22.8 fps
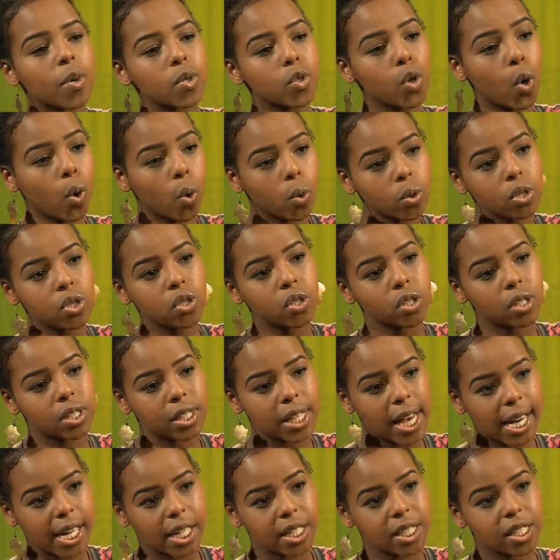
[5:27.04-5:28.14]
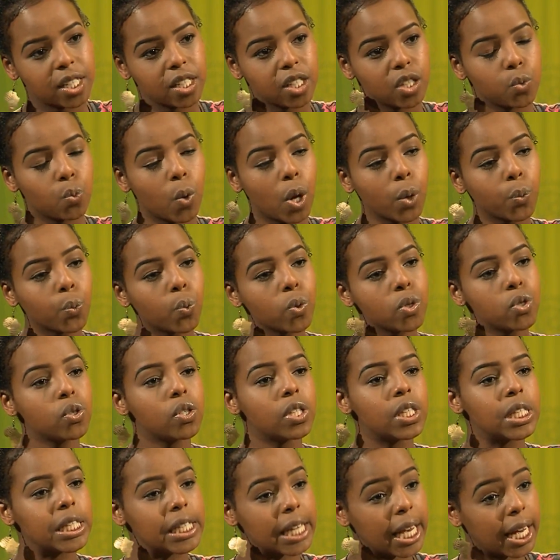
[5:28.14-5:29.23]
about host societies, what would you
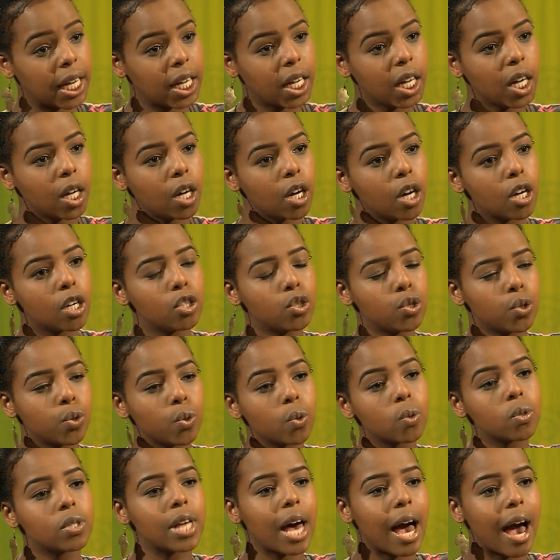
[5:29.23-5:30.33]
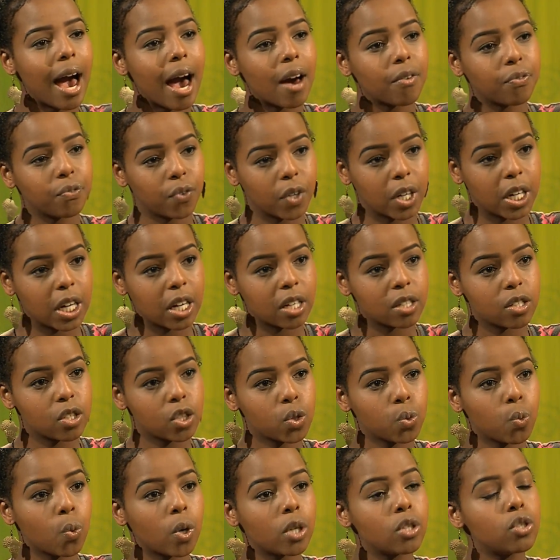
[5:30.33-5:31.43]
say to those
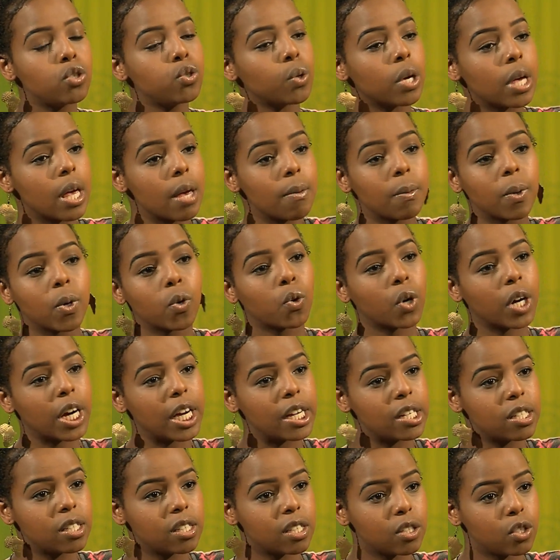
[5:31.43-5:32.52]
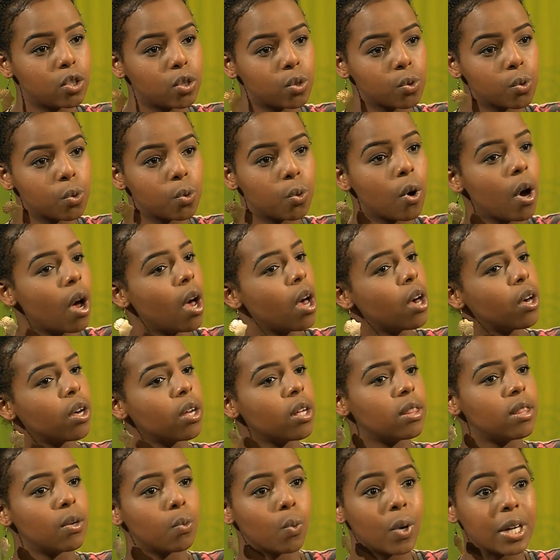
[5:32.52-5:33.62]
Africans who want to immigrate into
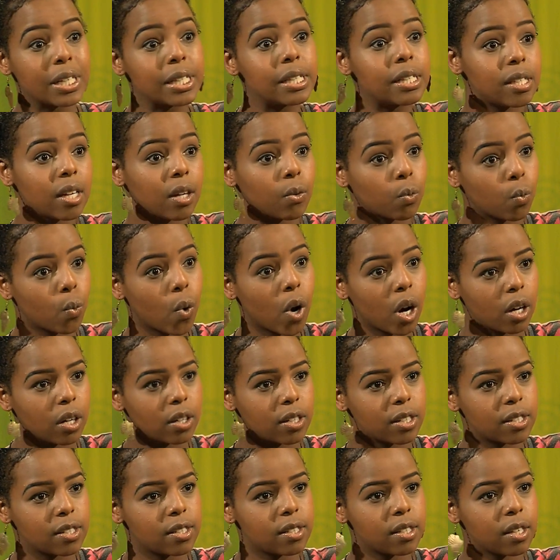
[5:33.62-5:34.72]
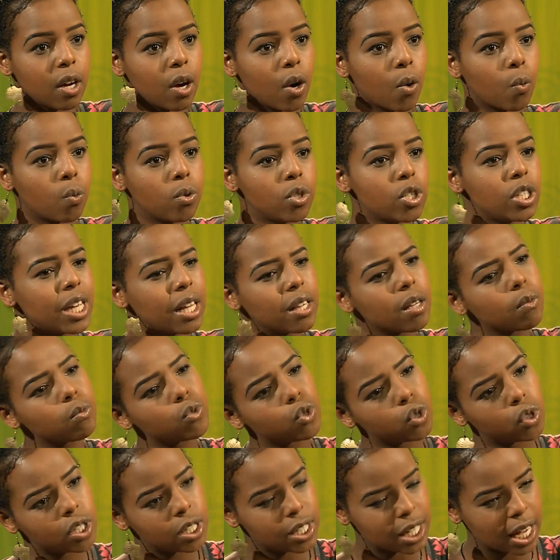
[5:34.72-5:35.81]
the Western world? Would you tell them
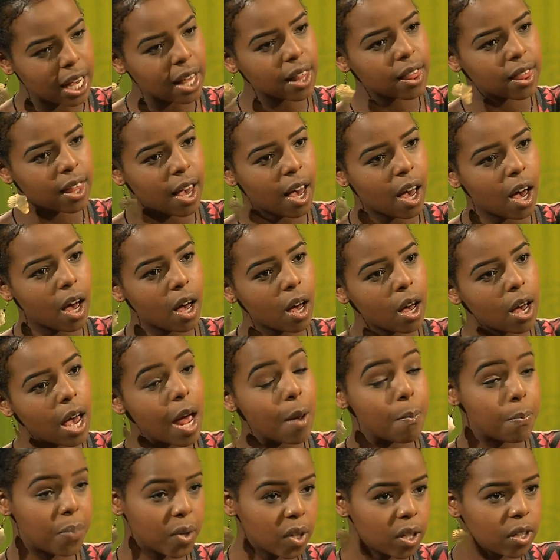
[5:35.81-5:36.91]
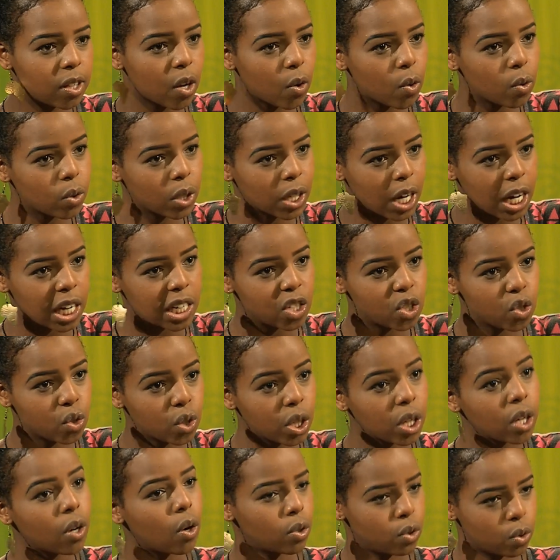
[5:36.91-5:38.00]
to stay there and build their own
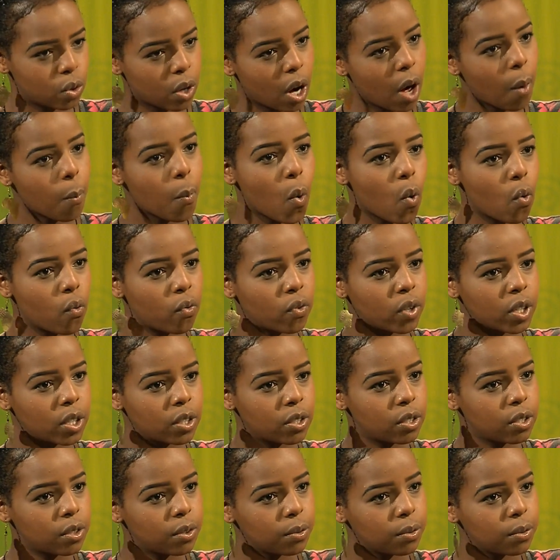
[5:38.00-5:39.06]
country or to come over?